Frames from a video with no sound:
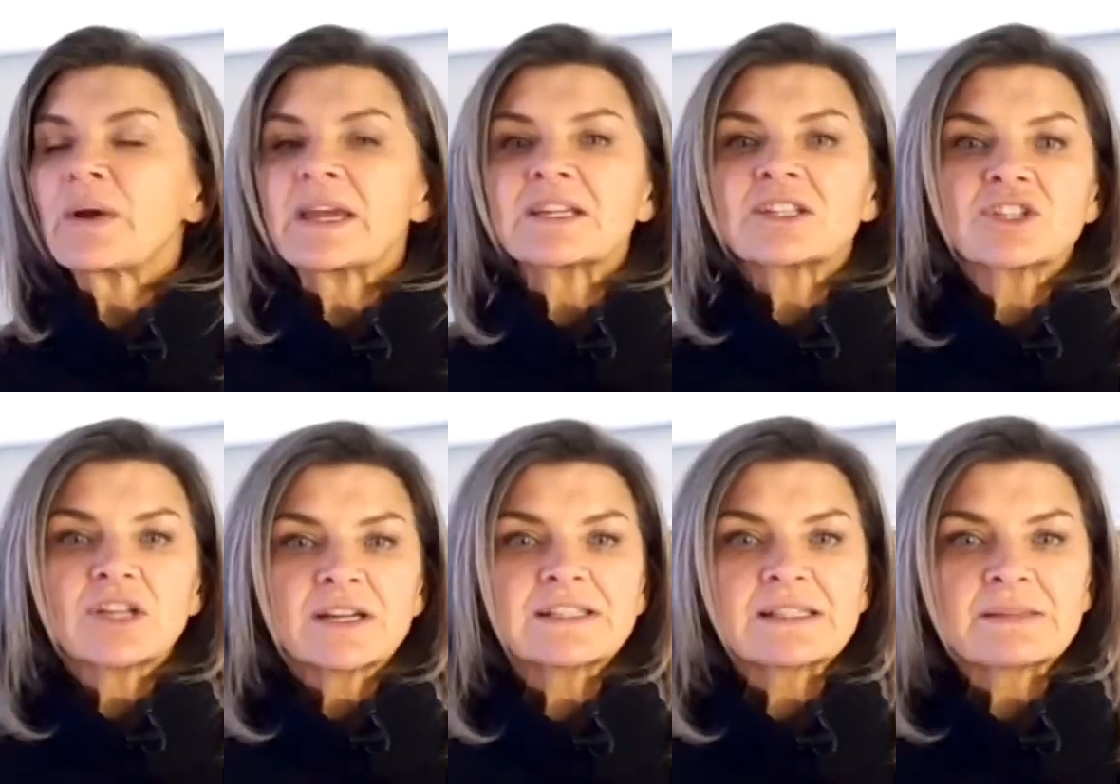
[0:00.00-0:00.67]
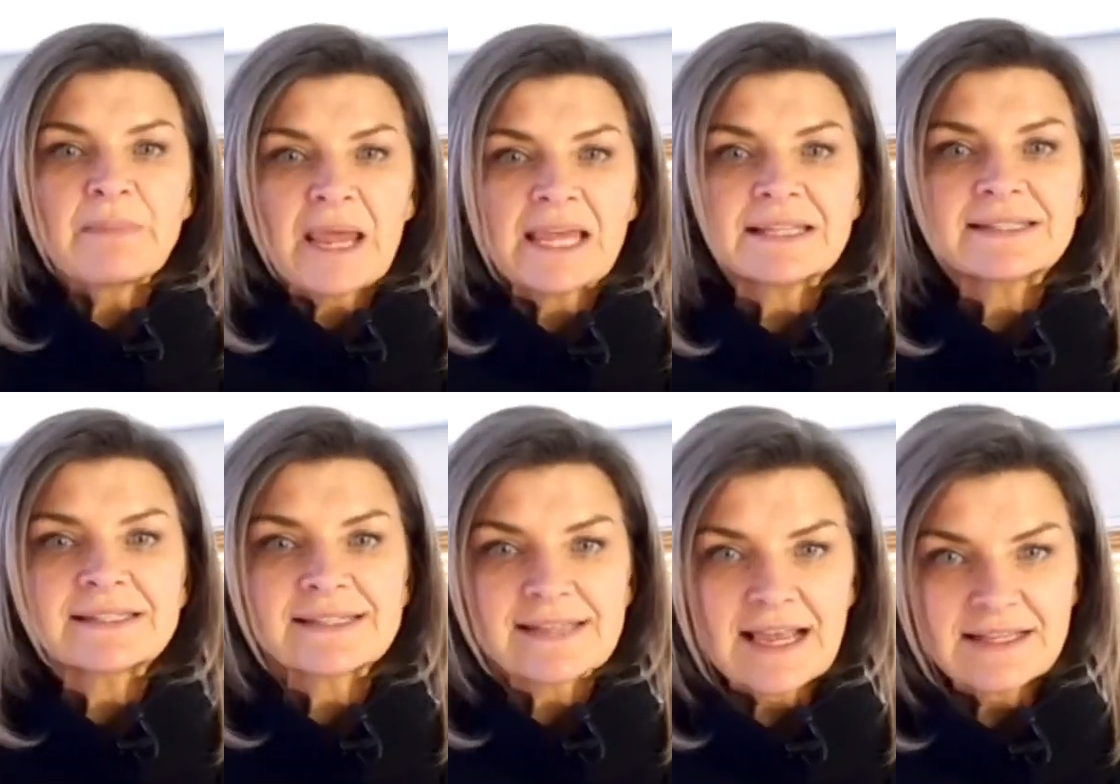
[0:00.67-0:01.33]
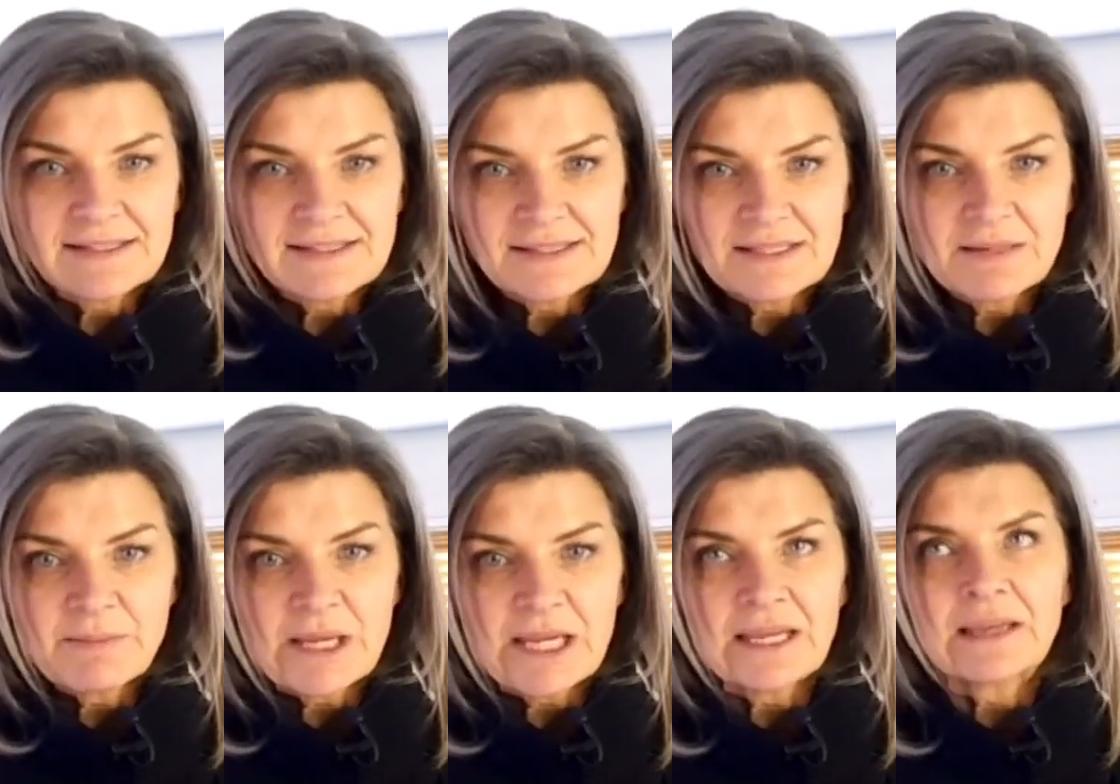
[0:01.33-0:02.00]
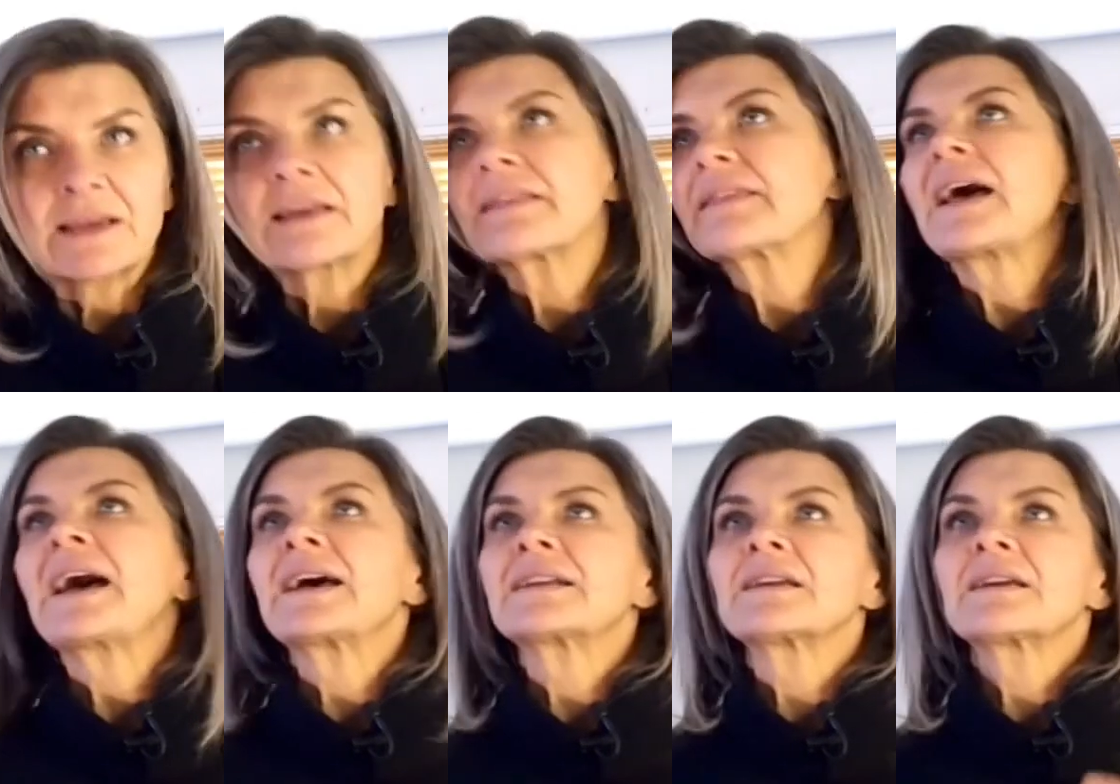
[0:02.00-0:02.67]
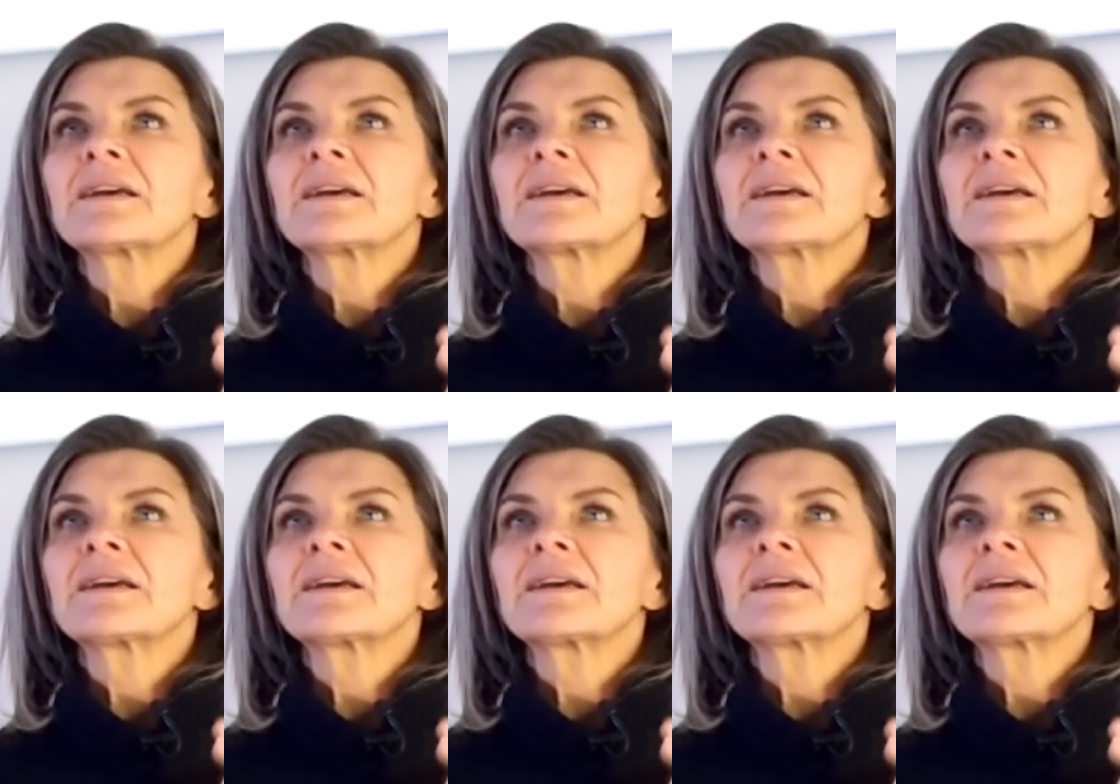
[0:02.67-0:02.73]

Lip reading: just made sense to me that